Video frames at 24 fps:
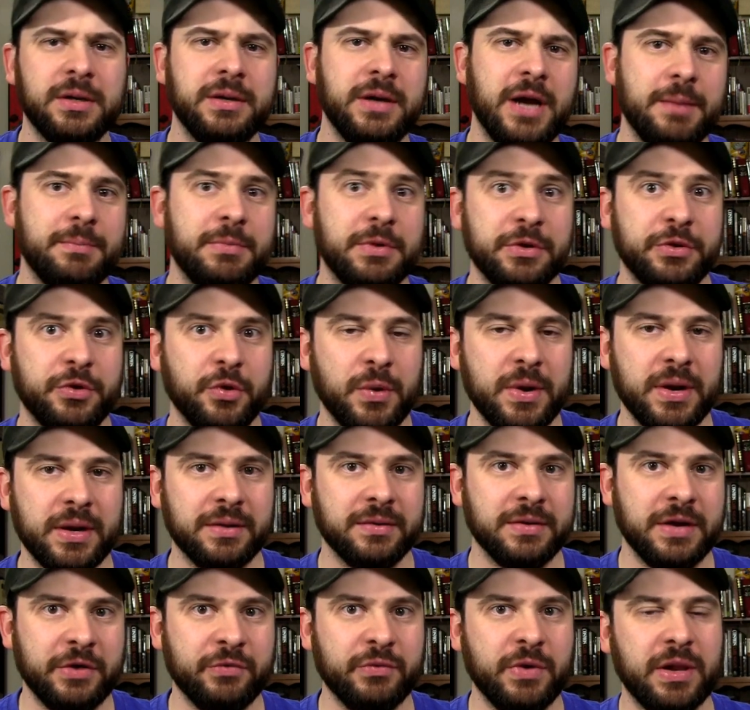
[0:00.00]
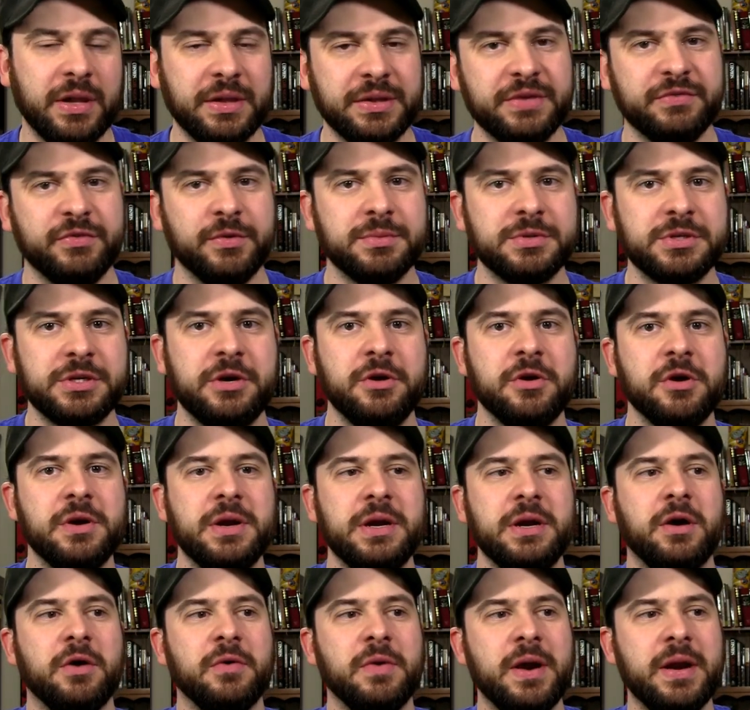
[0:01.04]
had been doing in relative
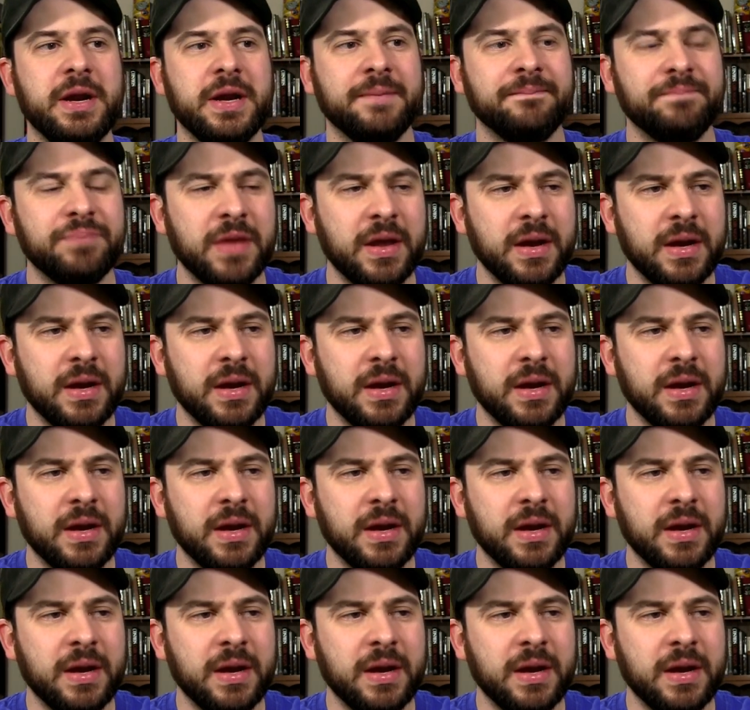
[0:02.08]
obscurity already.